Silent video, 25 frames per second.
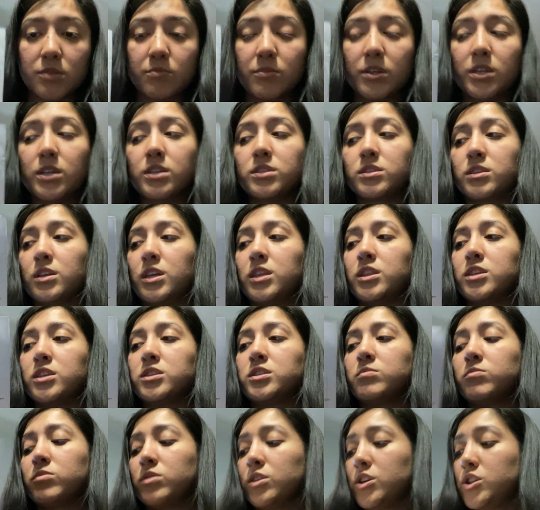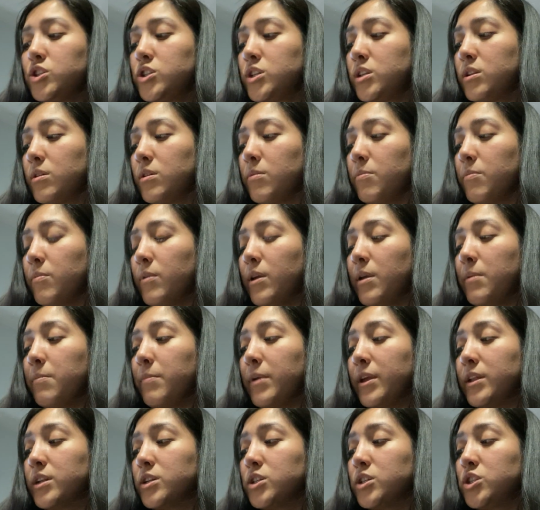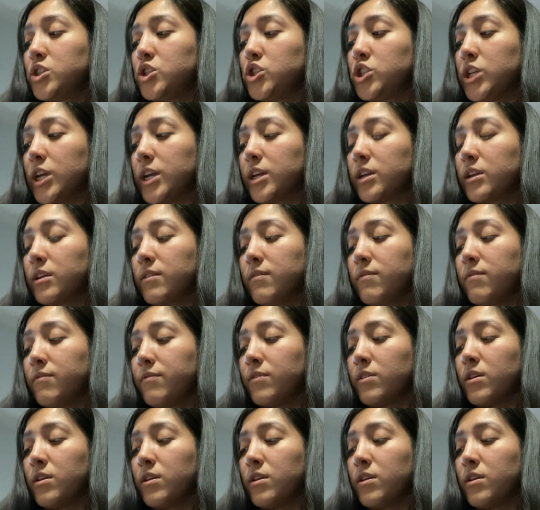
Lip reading: because in the simulation it made us check if